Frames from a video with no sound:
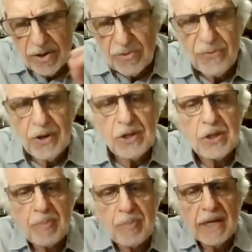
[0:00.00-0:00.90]

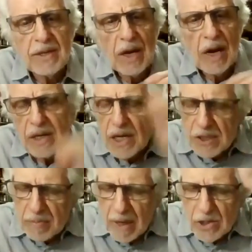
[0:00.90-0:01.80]
First breakdown,
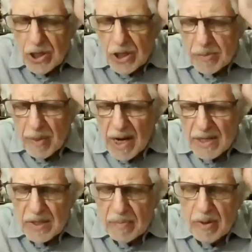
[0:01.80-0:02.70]
as much as
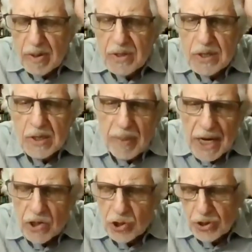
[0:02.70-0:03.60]
possible, these
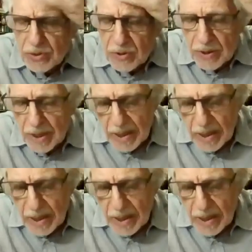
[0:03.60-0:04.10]
patients